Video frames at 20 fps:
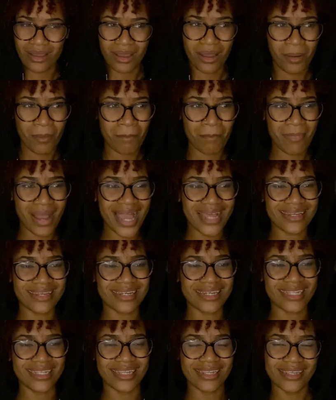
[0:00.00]

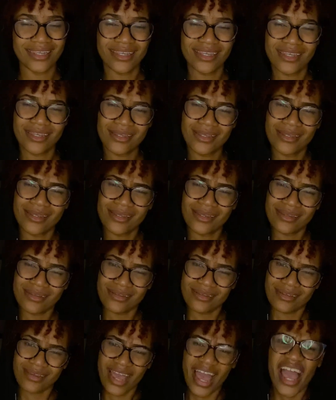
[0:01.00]
manly.
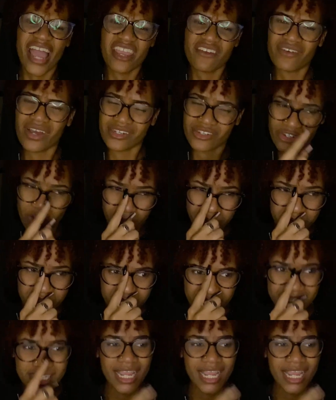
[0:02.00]
I've adopted the